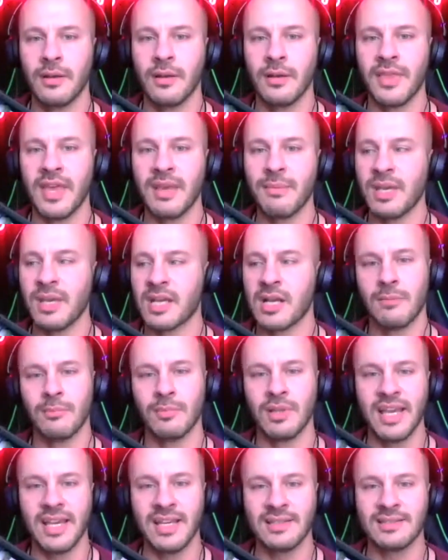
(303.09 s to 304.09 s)
They become
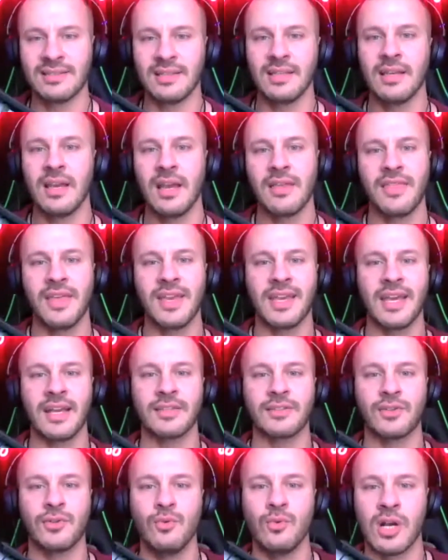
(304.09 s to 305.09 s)
lazy, they
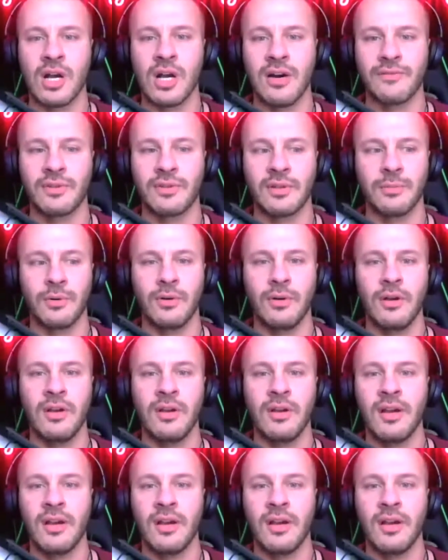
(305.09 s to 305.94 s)
get too comfortable,